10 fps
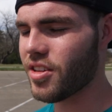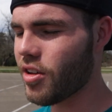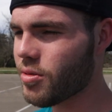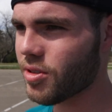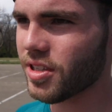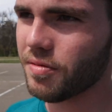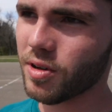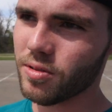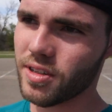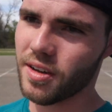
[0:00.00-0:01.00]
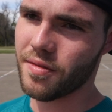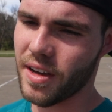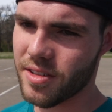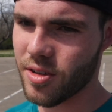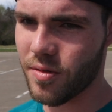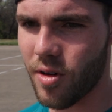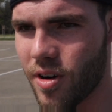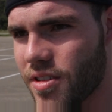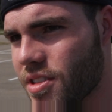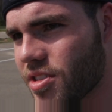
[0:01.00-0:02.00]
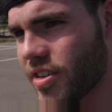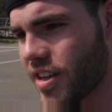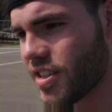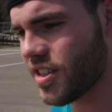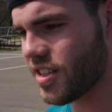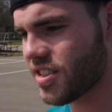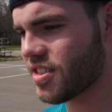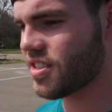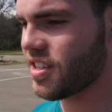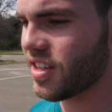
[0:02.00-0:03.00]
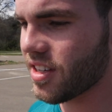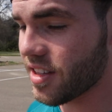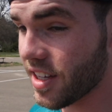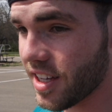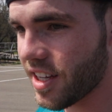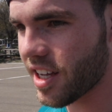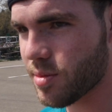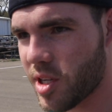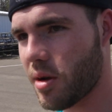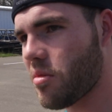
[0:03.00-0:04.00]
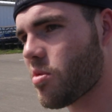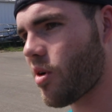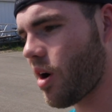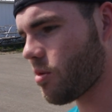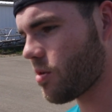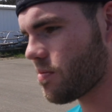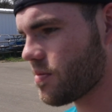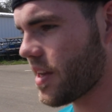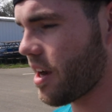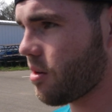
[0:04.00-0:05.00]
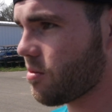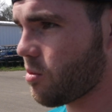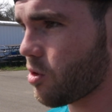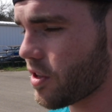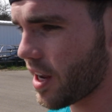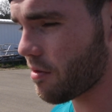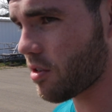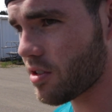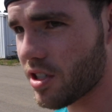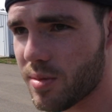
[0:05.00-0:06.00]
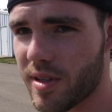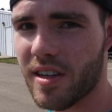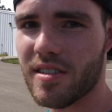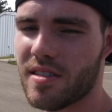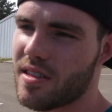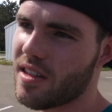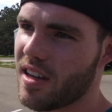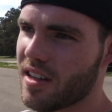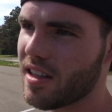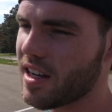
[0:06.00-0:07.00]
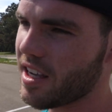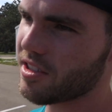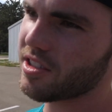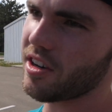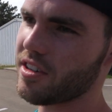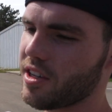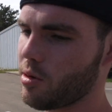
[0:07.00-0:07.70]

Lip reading: only real difficulty I've found so far in this training is the heat has become a problem now more than ever, just because the days are starting to get